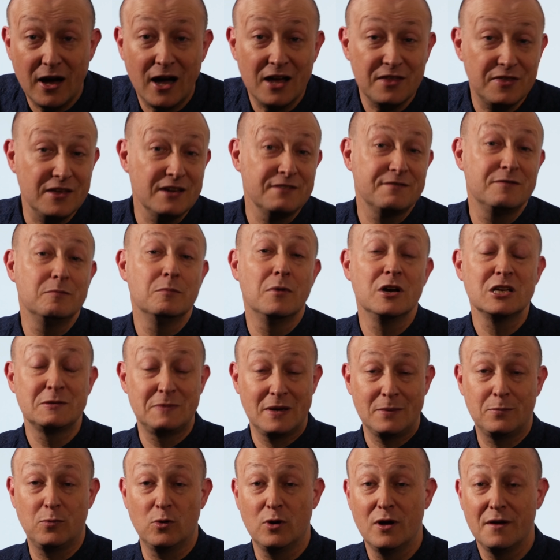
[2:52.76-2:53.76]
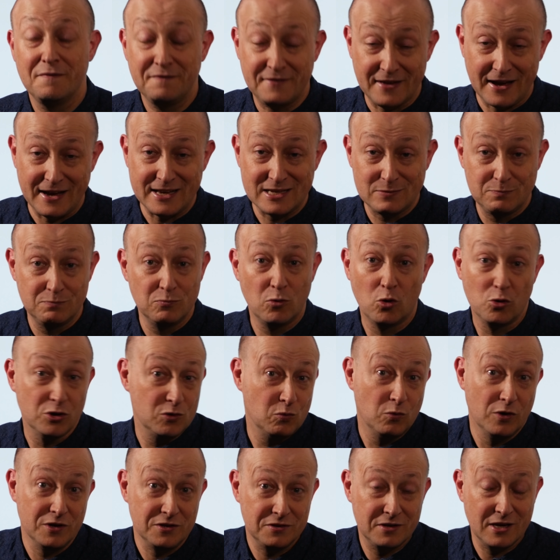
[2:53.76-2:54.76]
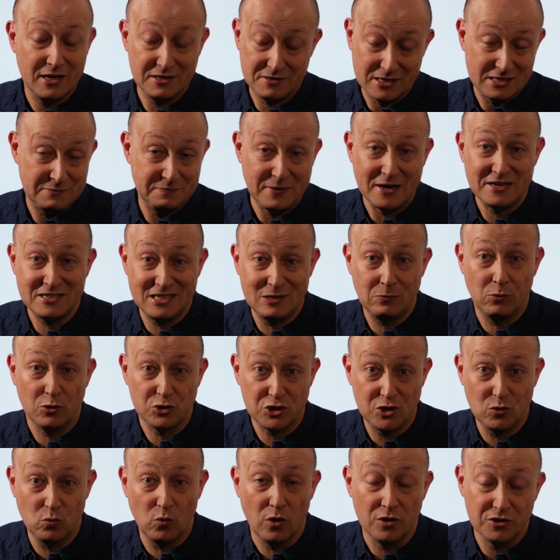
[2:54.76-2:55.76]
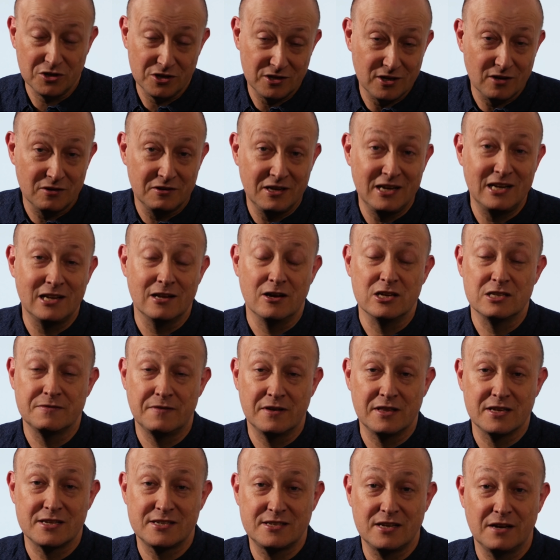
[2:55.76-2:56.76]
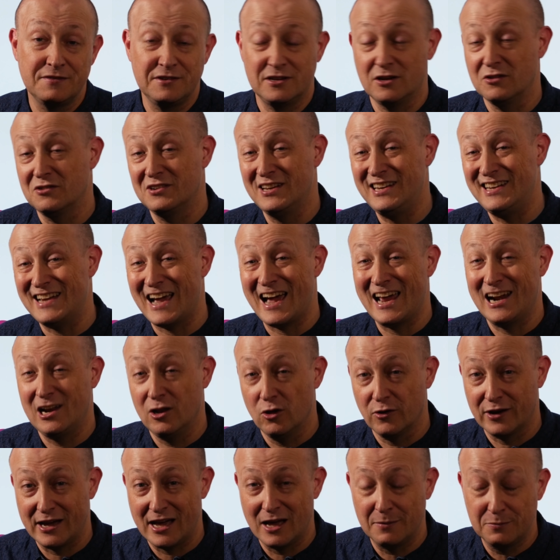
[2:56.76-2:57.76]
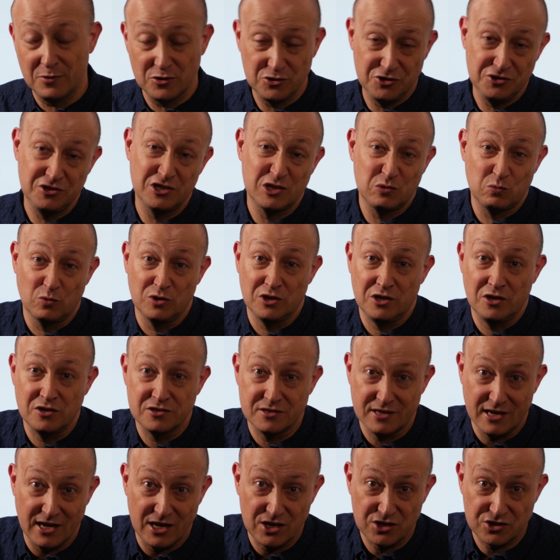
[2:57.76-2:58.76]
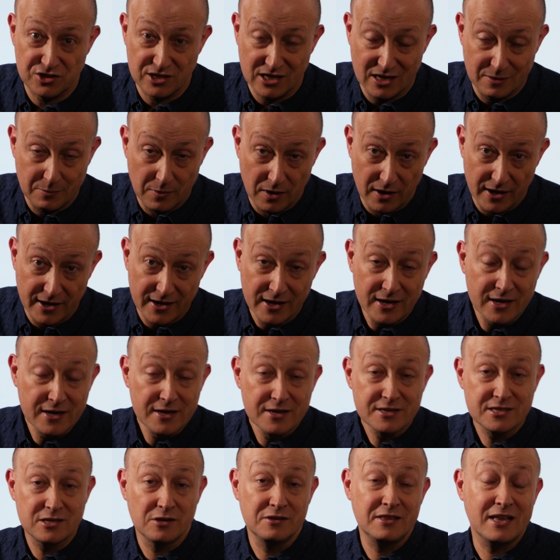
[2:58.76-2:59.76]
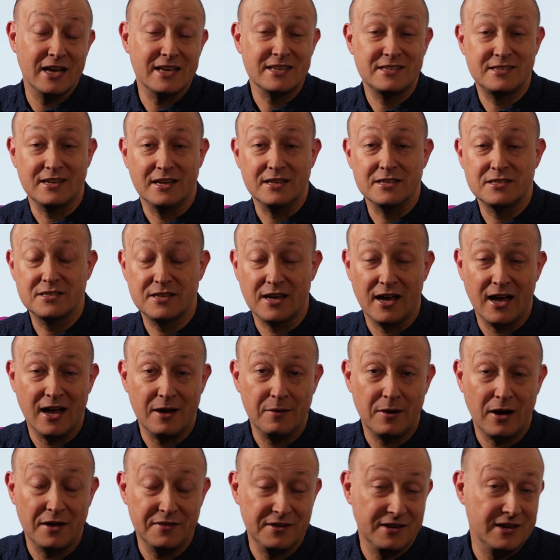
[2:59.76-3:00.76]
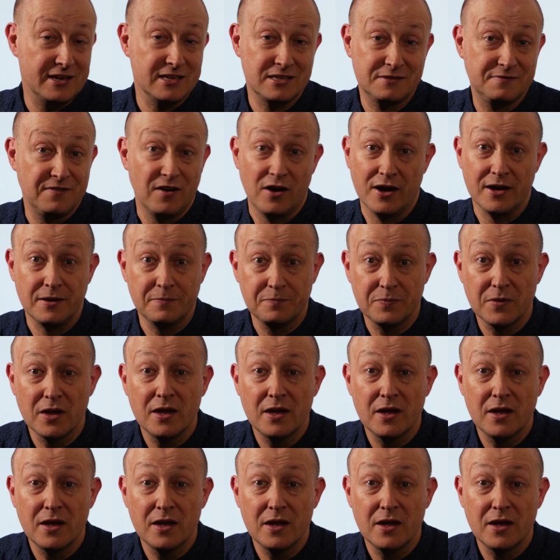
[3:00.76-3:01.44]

I think for most people that is more than that's basically what you want. You don't need loads of other stuff. You don't need analog outputs. You just want to use HDMI. So in that sense, I think it's fine.